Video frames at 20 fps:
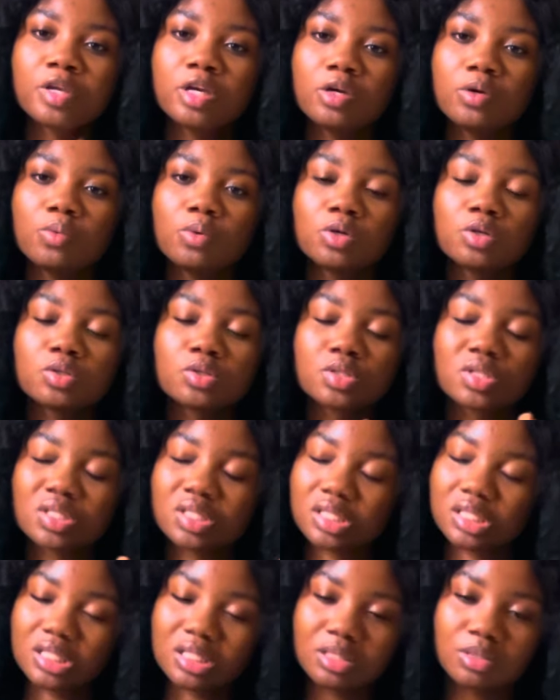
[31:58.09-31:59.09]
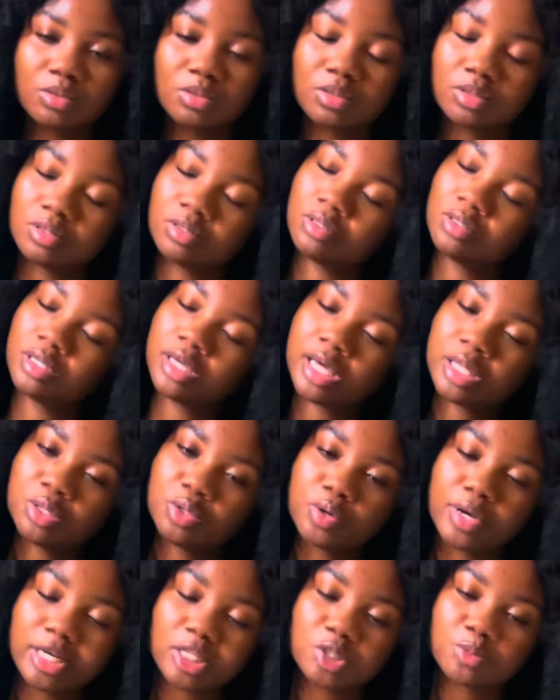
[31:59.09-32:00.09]
It was a
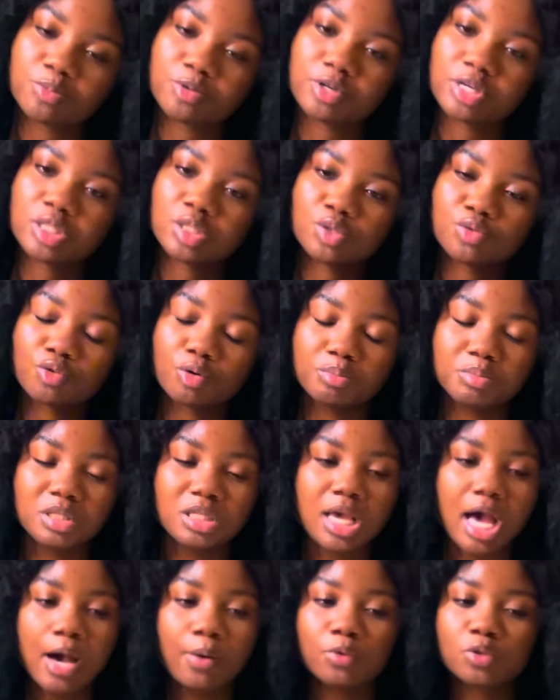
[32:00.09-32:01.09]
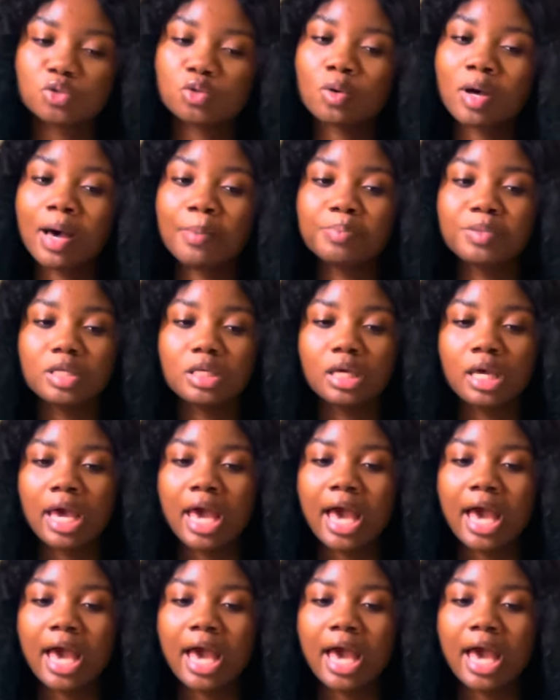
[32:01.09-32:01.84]
new experience for me. I was so happy.